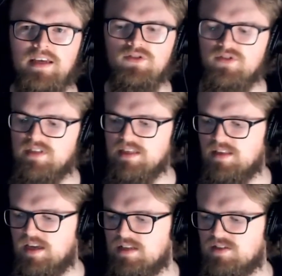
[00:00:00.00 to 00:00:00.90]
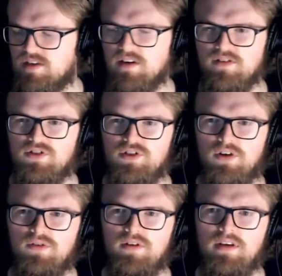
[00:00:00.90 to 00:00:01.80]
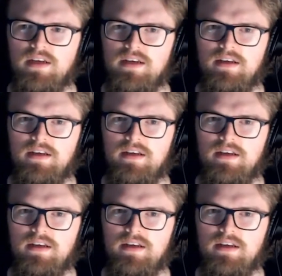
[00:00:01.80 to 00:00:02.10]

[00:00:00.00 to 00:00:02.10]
interesting that it's kind of shown